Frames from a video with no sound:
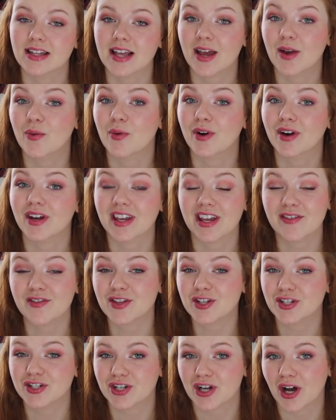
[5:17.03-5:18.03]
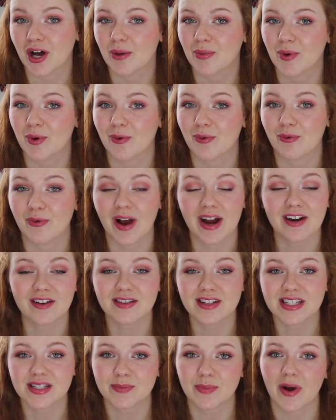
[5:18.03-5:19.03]
They were given the job right
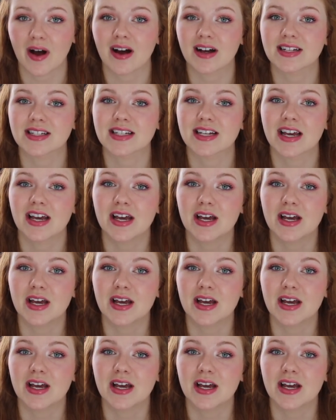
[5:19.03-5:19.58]
on the spot,